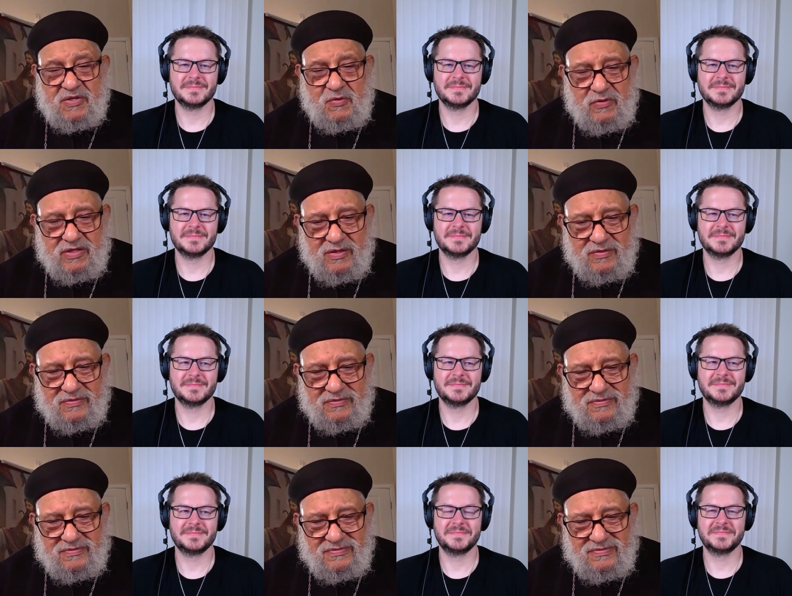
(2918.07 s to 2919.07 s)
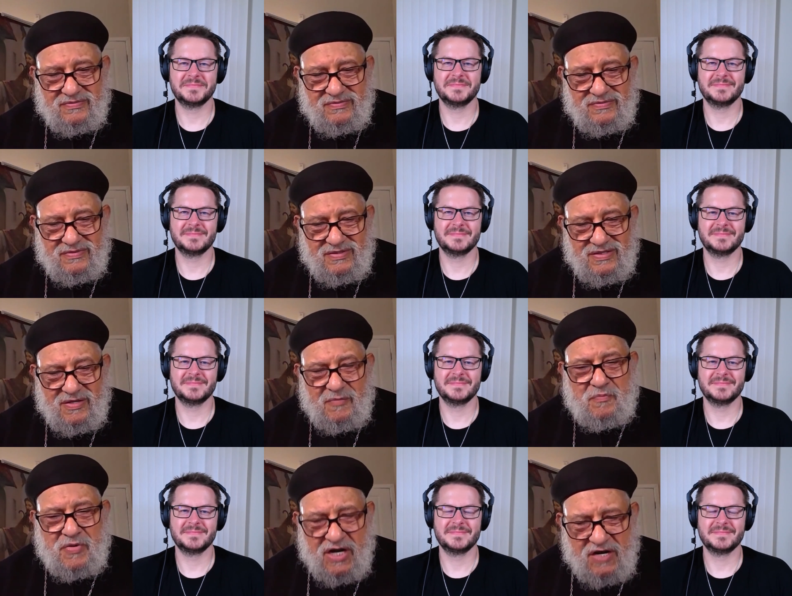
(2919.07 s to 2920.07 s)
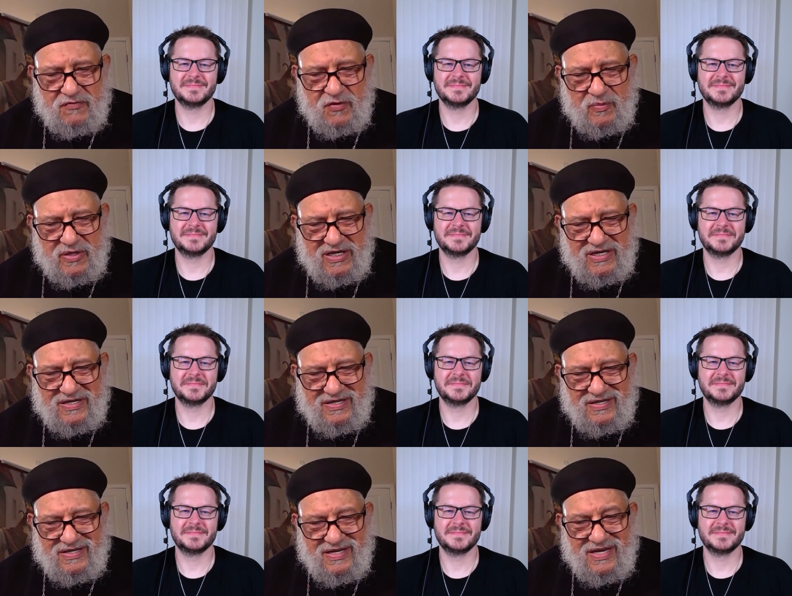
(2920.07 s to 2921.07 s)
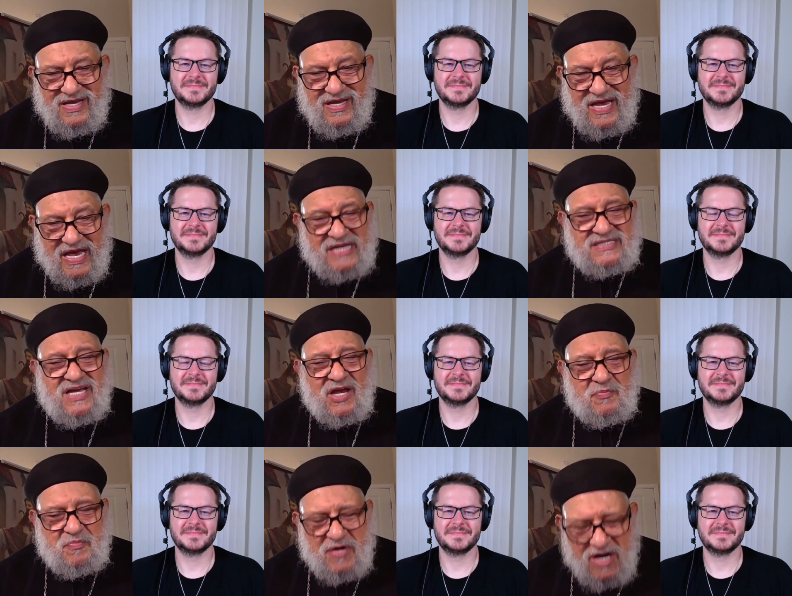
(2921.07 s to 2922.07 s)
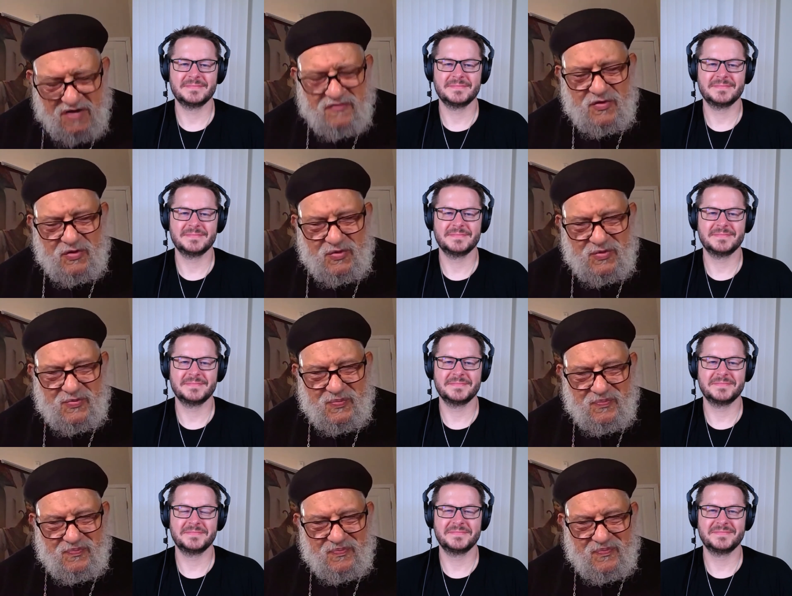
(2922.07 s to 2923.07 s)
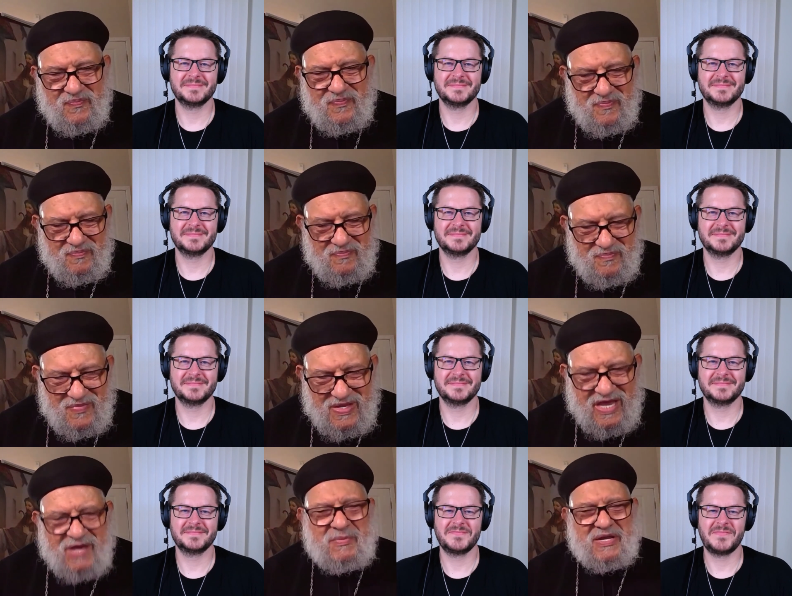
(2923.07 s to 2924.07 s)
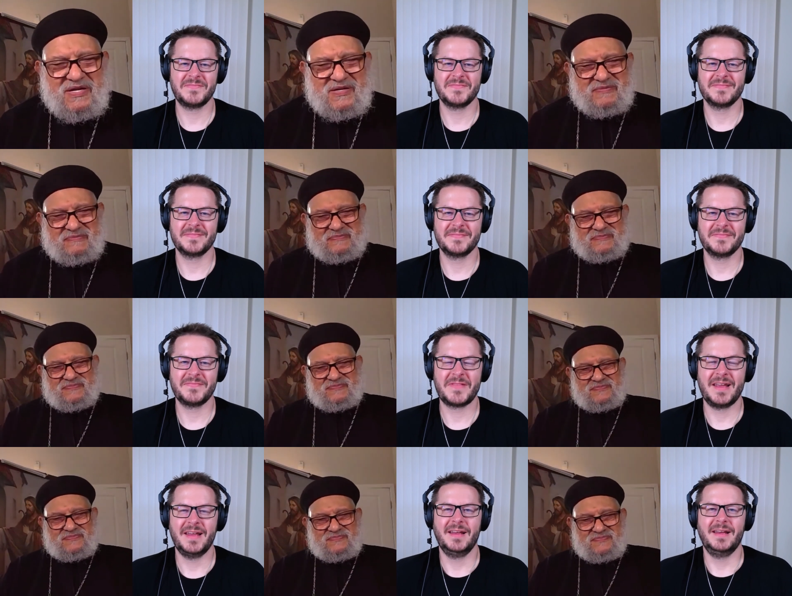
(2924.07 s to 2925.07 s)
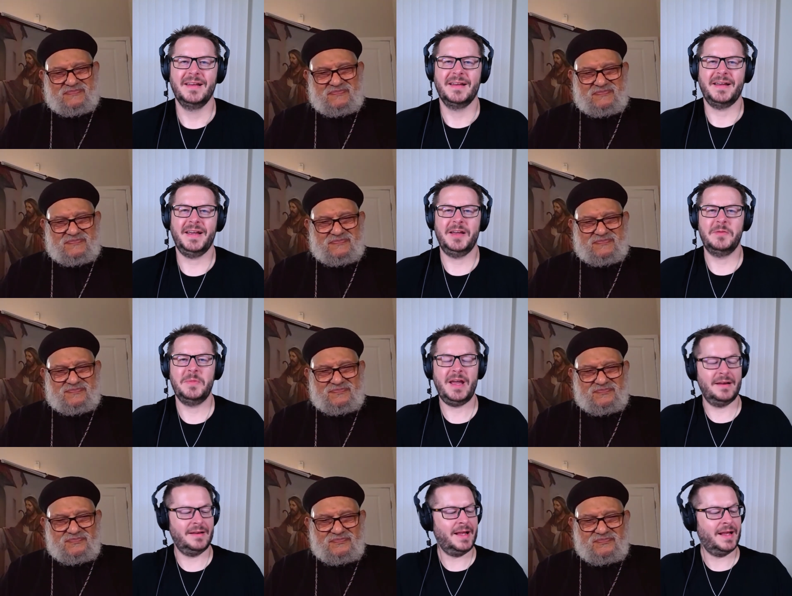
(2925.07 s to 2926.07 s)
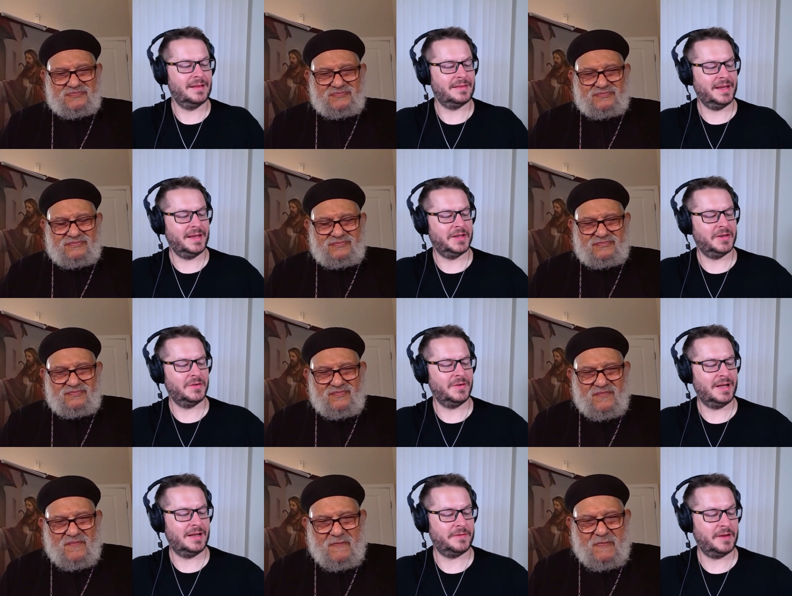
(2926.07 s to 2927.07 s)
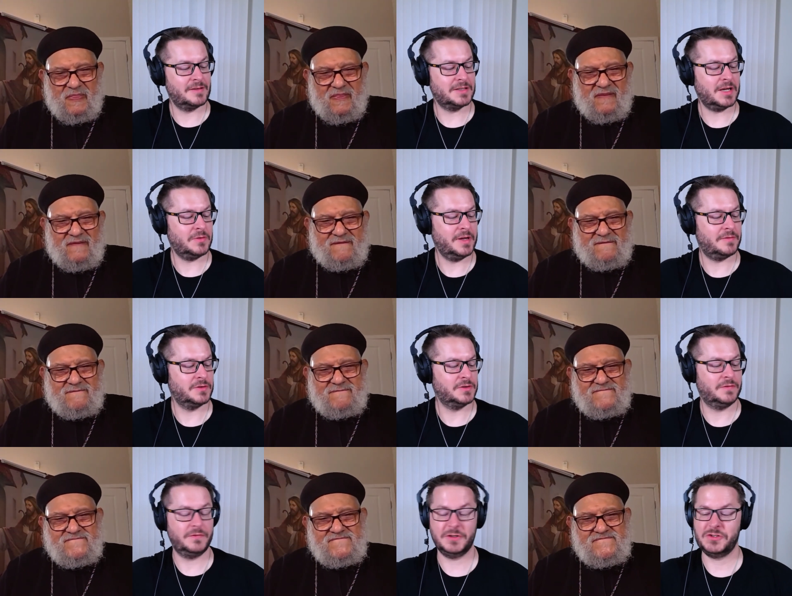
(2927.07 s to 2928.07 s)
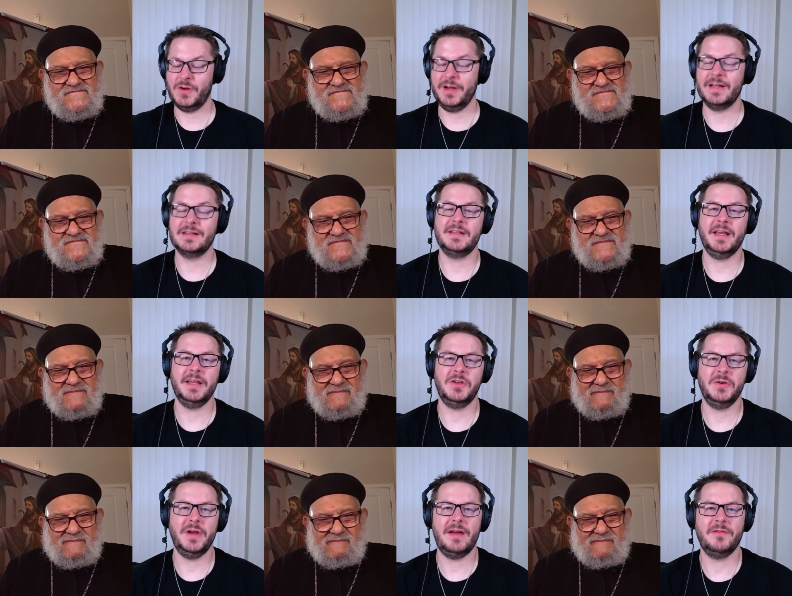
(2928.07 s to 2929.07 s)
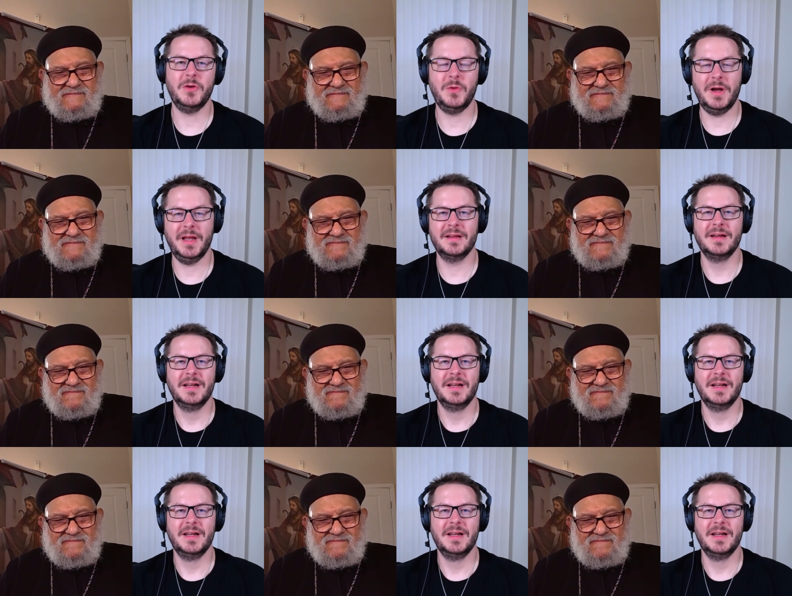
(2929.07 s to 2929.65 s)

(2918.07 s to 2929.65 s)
Speaker 1: be with you. Pray for me as I pray for you.
Speaker 2: Amen. Amen. Uh, thank you, uh, Father Zachariah, for, for joining us. Thank you, everyone,